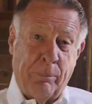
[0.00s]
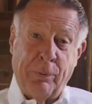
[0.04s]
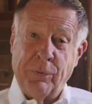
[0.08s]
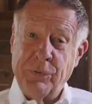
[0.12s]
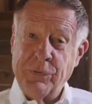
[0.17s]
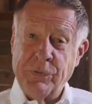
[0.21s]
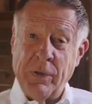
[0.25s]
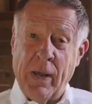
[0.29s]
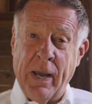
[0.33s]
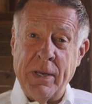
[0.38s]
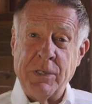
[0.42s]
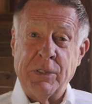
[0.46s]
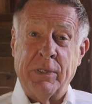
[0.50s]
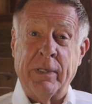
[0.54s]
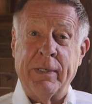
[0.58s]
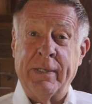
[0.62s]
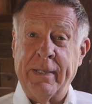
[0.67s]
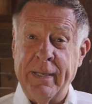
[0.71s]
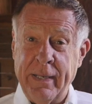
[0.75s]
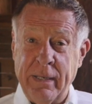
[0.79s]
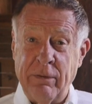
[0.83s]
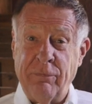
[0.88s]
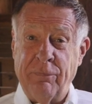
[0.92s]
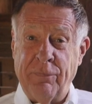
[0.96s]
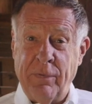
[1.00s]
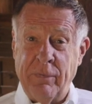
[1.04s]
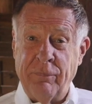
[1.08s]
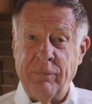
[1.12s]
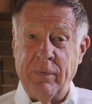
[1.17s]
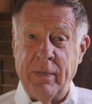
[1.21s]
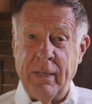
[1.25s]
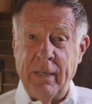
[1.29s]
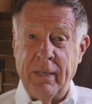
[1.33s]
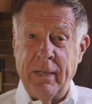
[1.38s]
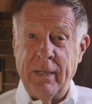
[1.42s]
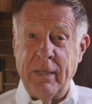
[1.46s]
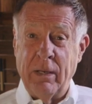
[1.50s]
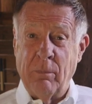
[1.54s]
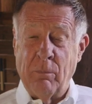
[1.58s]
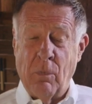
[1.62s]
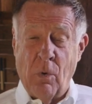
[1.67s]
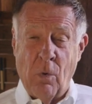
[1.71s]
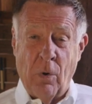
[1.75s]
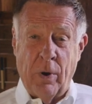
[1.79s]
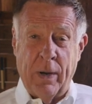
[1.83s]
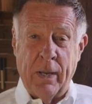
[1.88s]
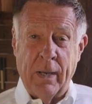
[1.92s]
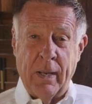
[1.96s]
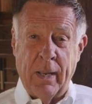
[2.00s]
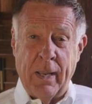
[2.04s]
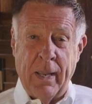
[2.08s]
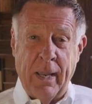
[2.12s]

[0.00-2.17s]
precisely 10:15 in the morning,